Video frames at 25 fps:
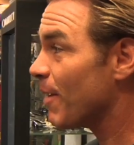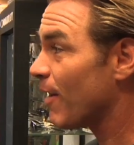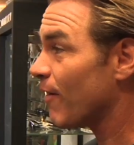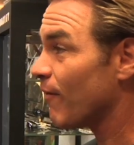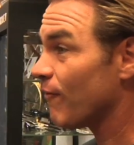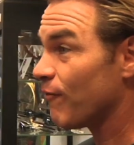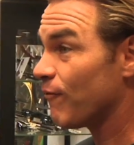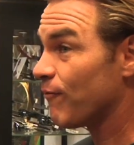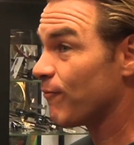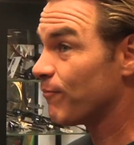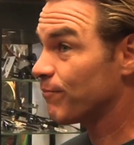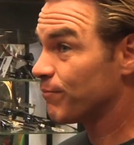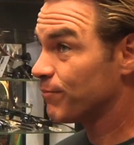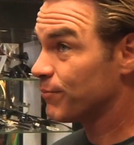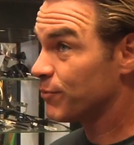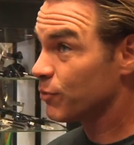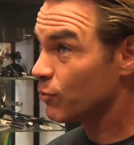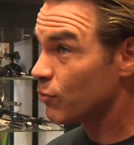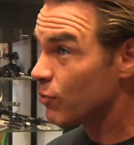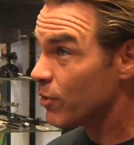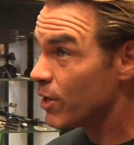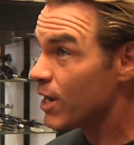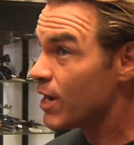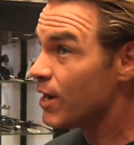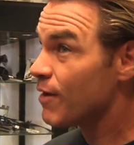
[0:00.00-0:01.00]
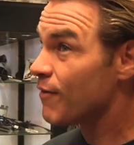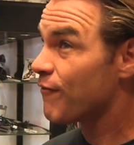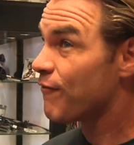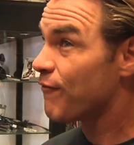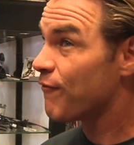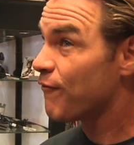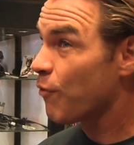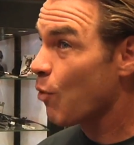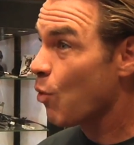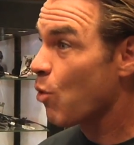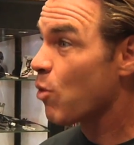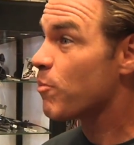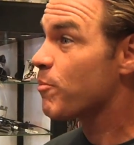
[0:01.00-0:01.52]
about 3 or
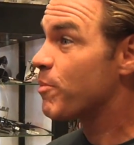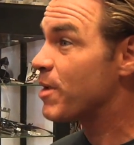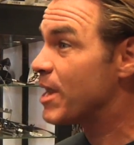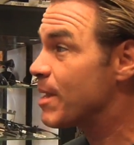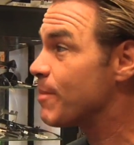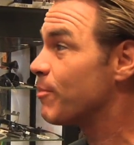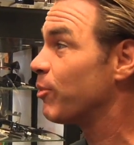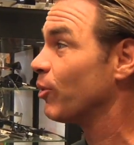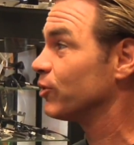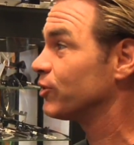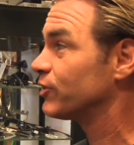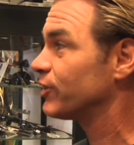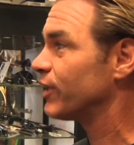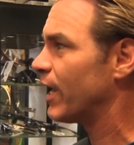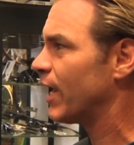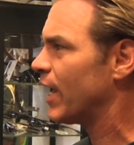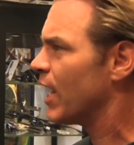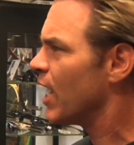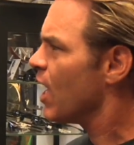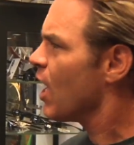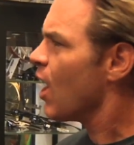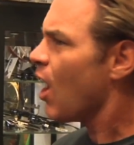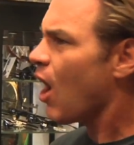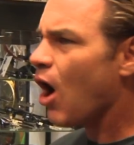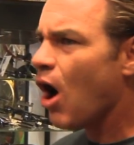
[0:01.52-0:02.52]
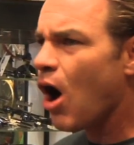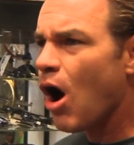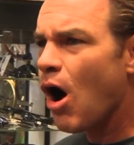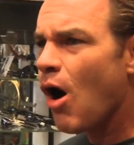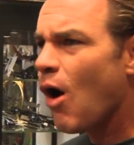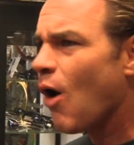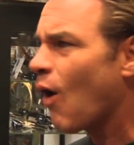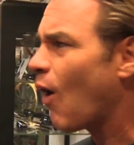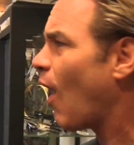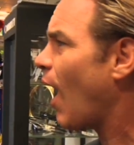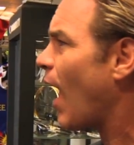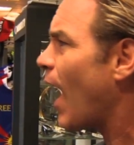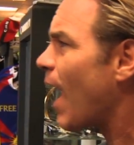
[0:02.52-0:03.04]
4 people say,
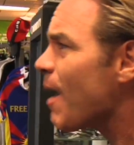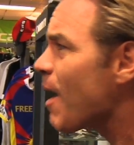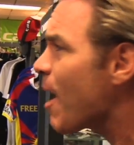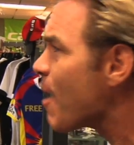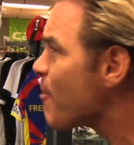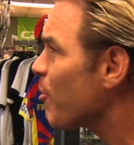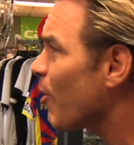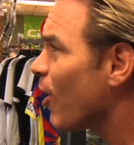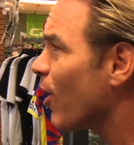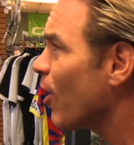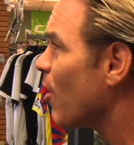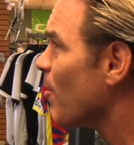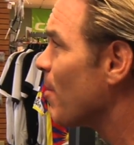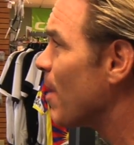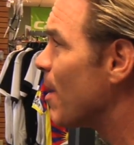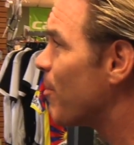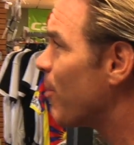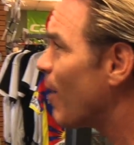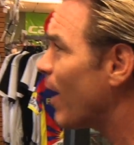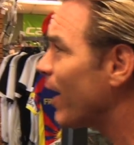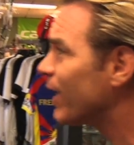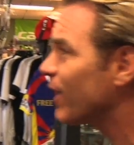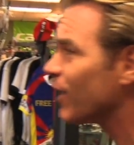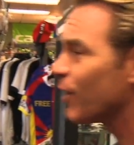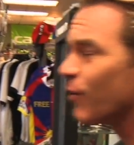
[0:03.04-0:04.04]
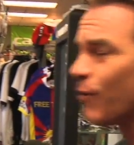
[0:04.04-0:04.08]
oh, I bought all my bike